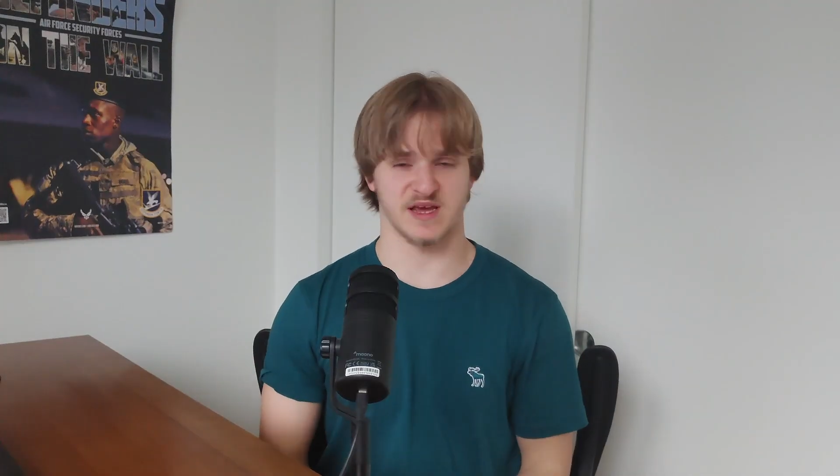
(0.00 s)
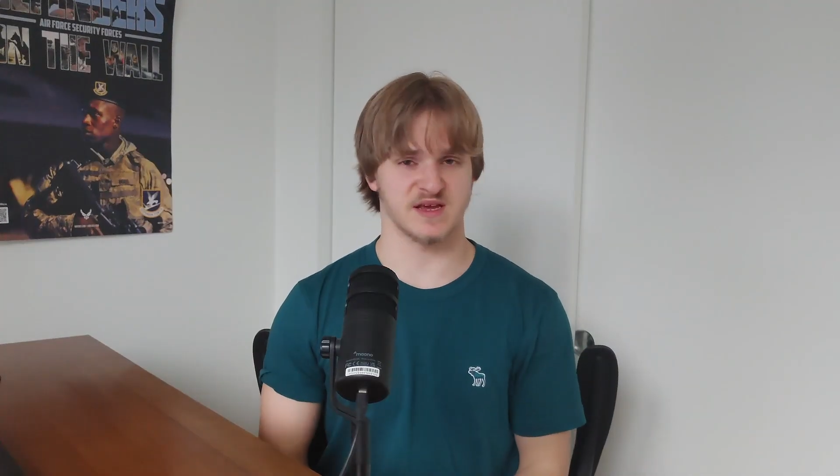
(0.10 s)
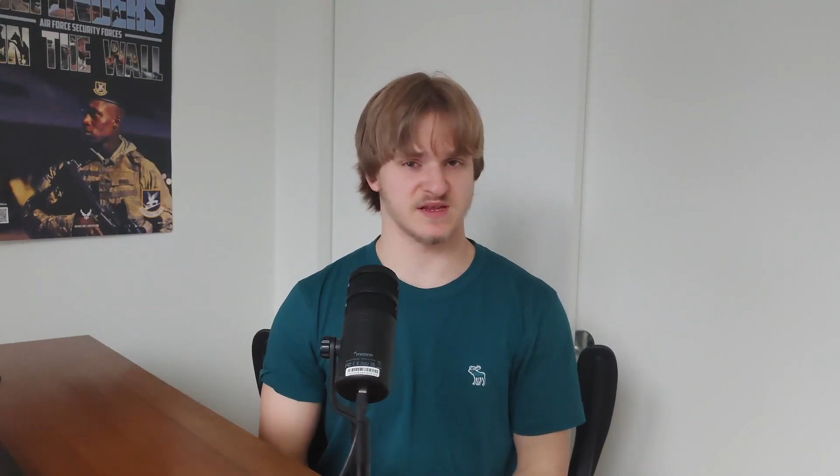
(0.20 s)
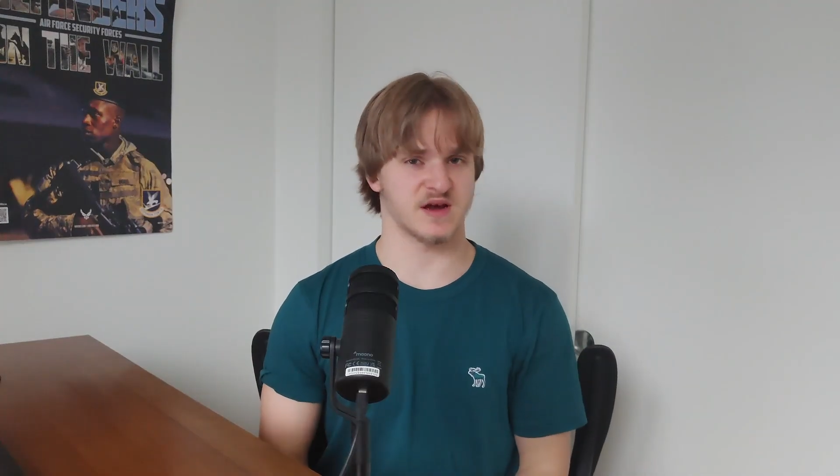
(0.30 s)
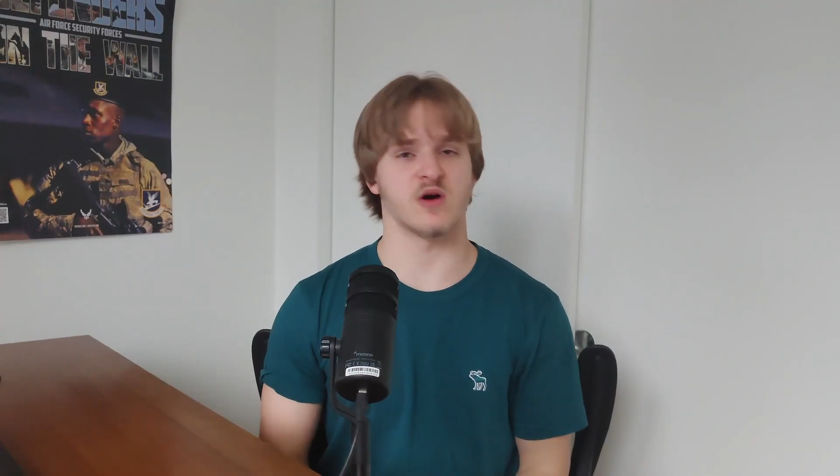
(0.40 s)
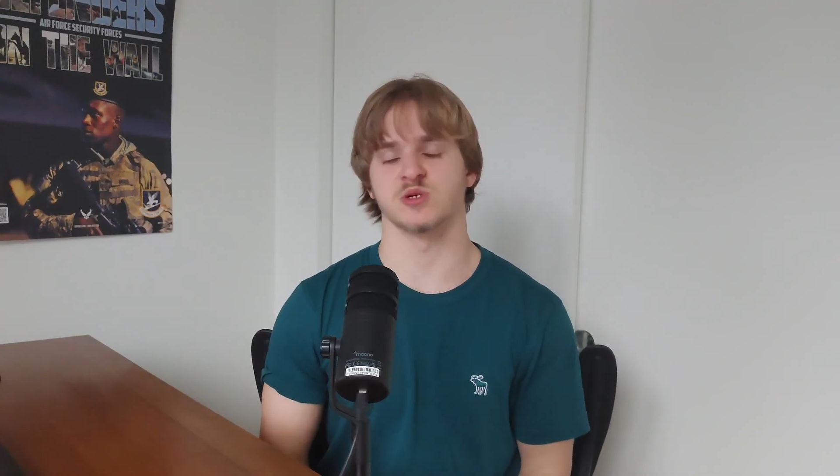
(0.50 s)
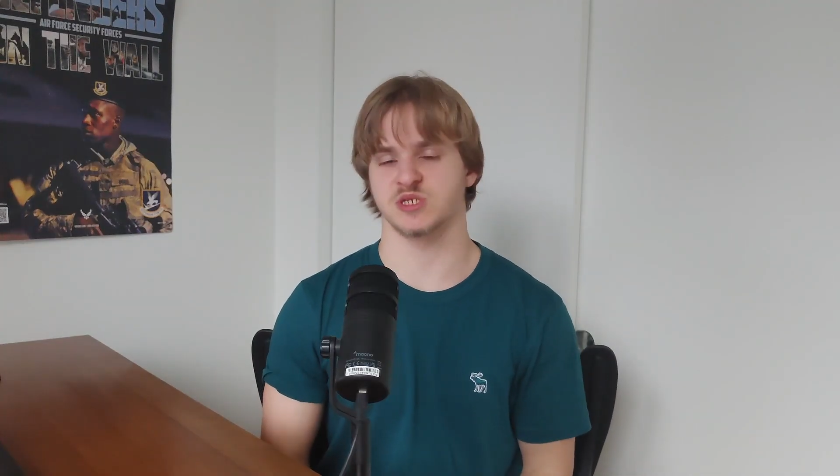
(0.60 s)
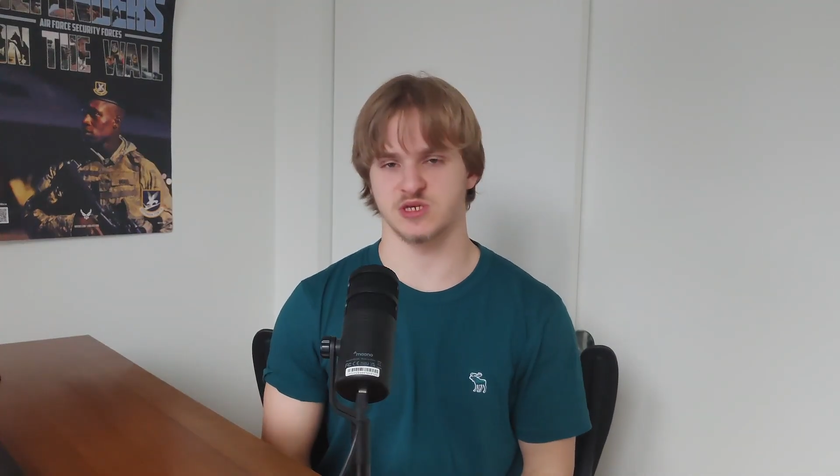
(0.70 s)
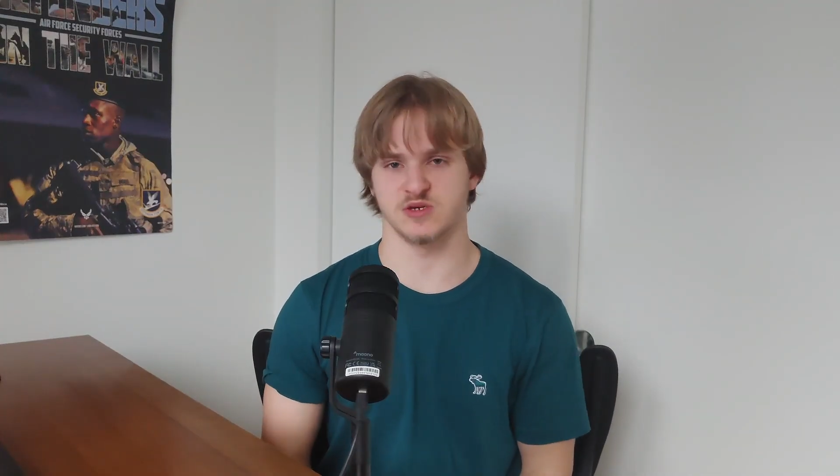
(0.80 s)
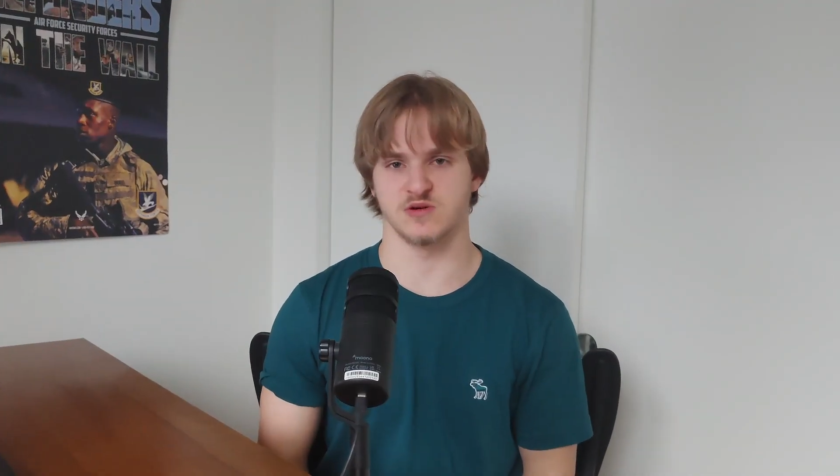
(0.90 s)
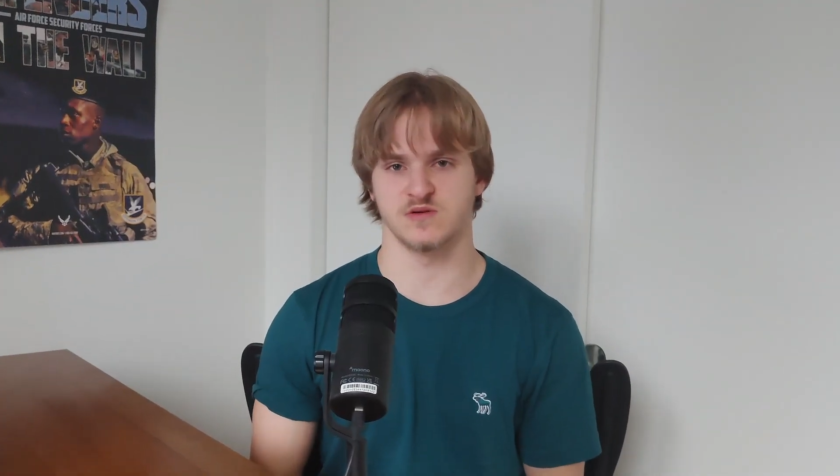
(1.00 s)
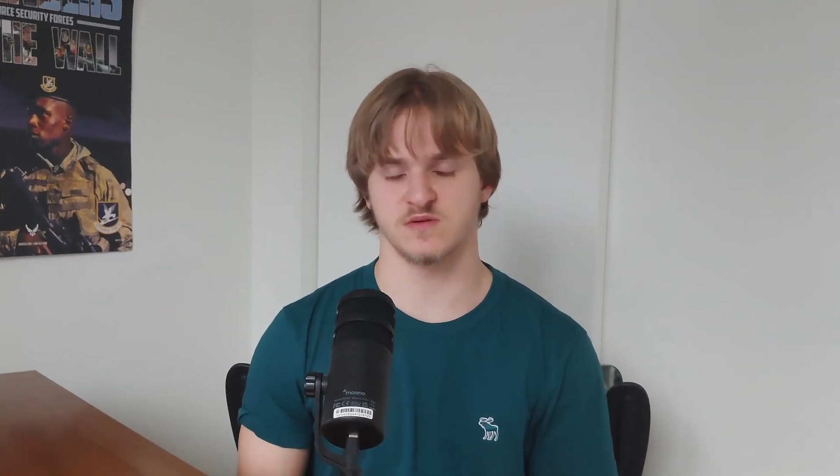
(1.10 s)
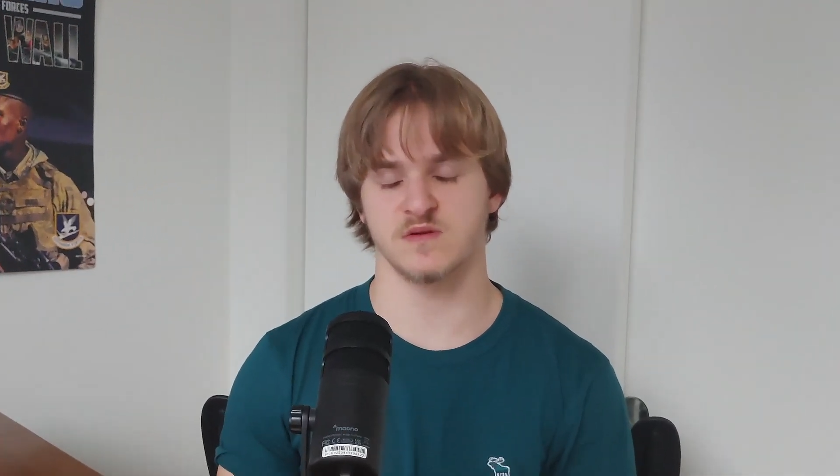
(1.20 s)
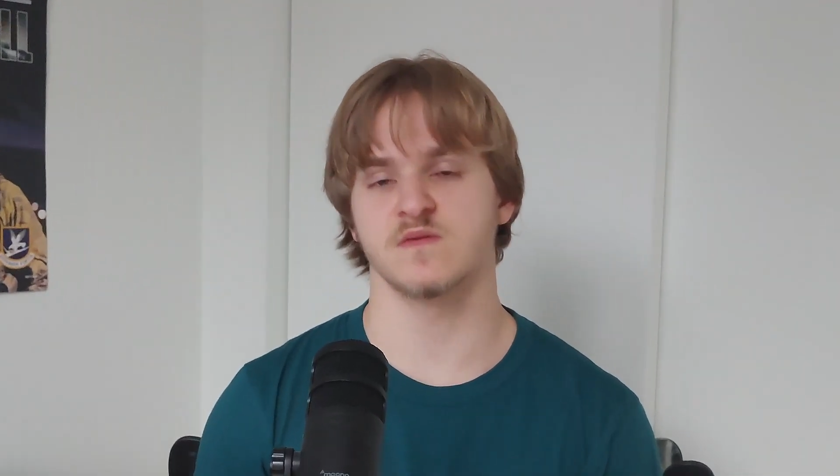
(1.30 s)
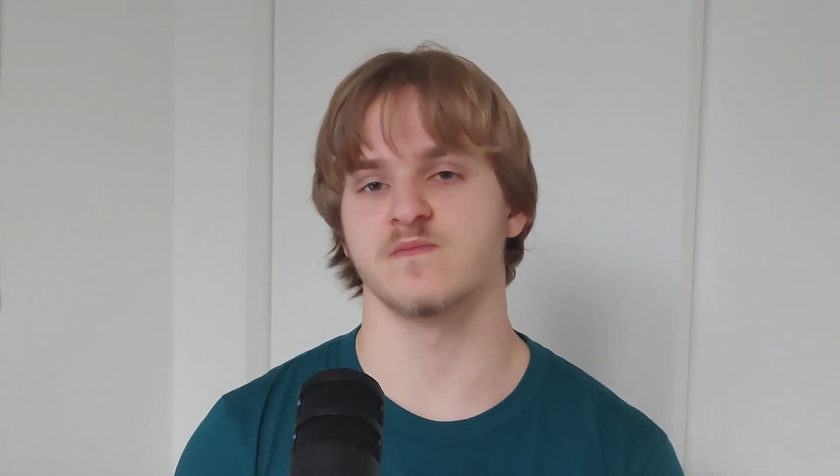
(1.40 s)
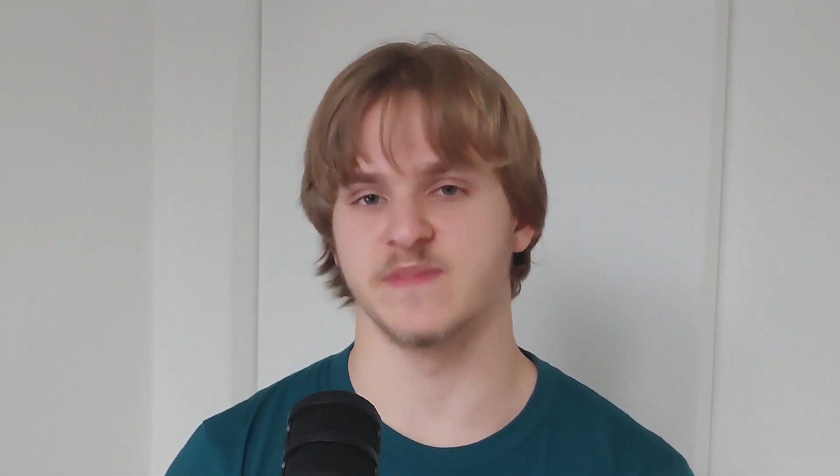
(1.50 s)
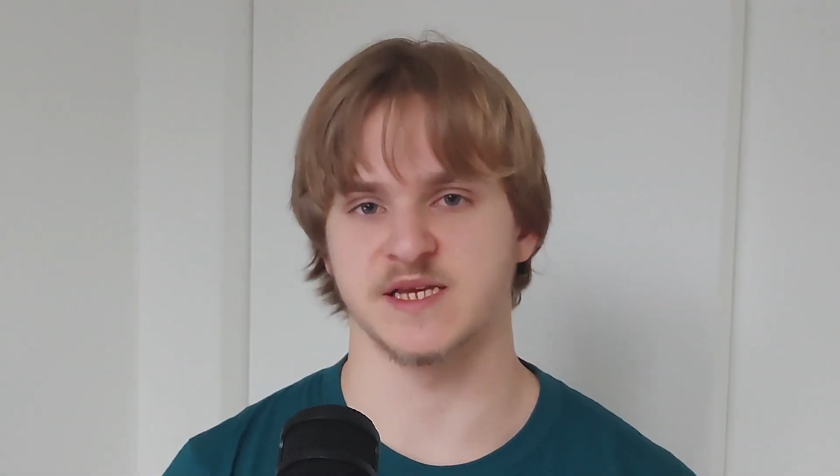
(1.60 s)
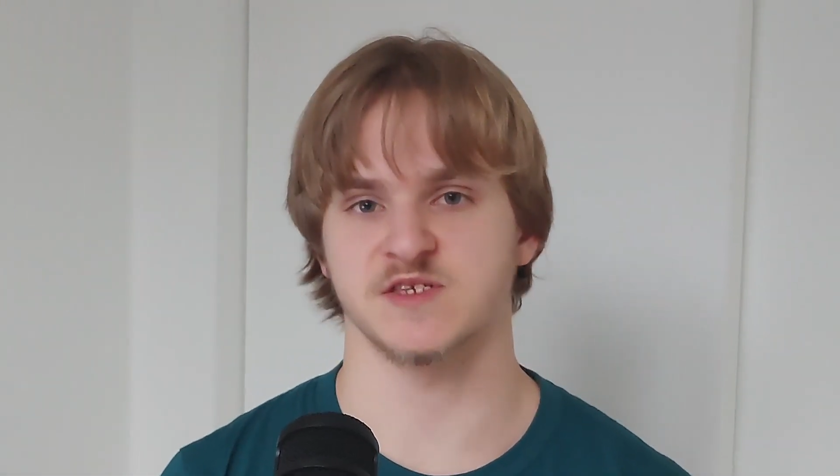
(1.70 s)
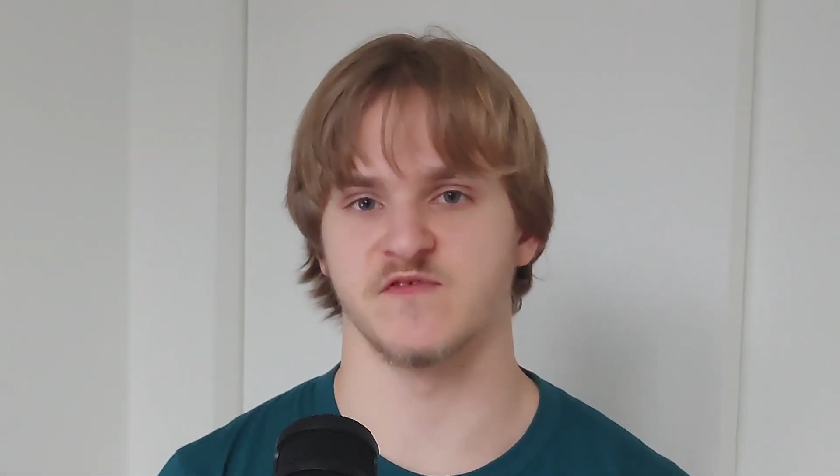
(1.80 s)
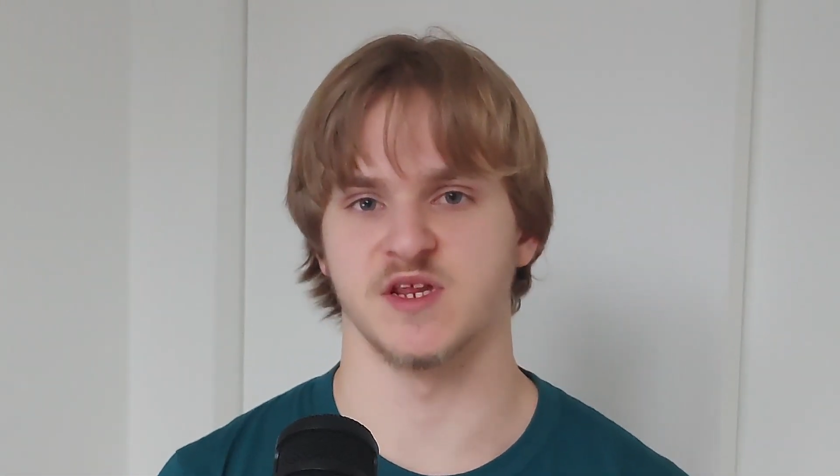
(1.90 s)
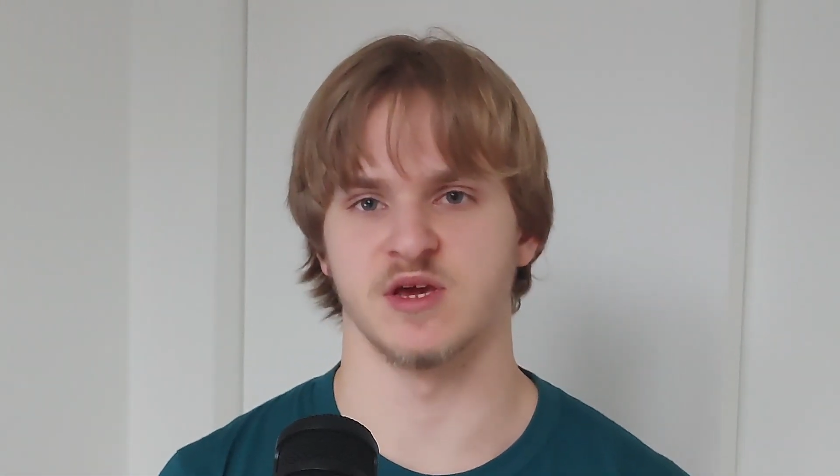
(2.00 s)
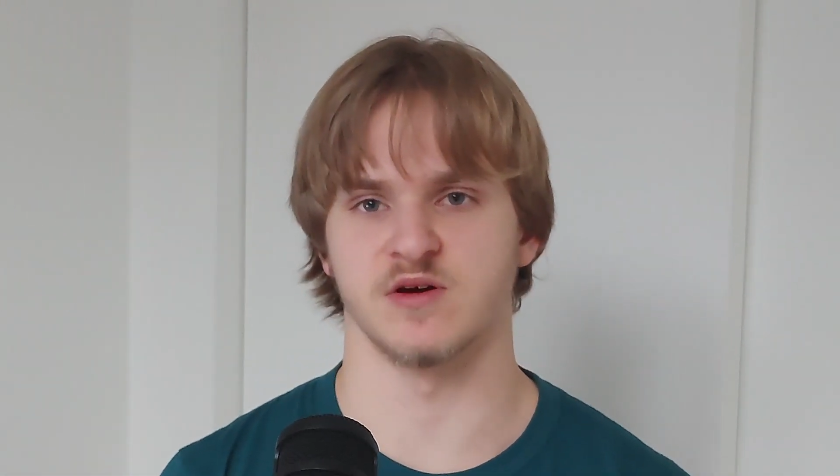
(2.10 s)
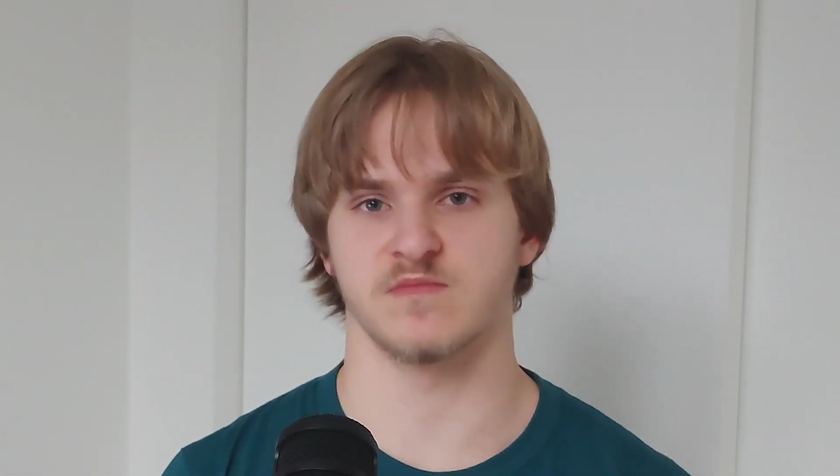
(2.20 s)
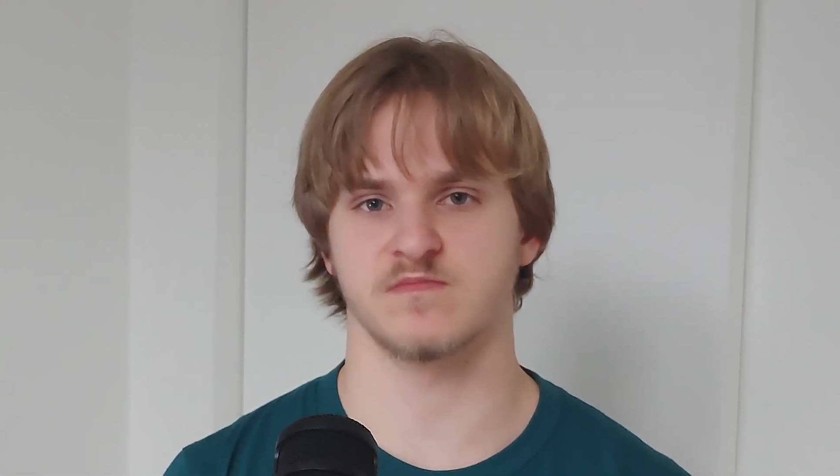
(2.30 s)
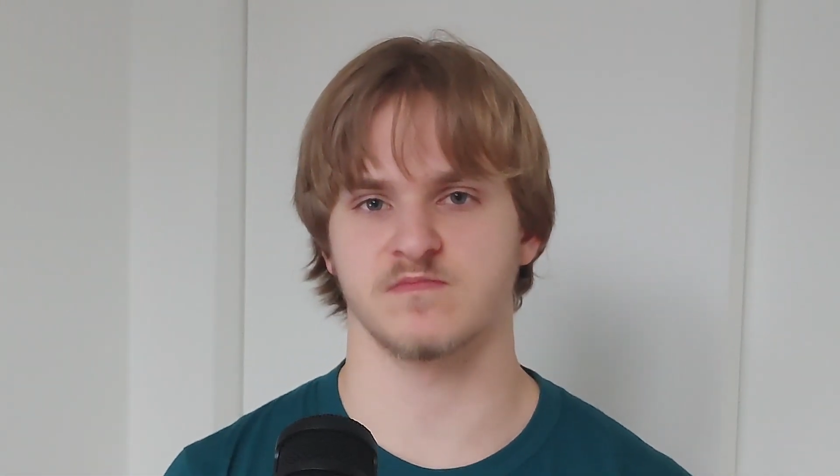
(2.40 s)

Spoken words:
and I'll see you next video.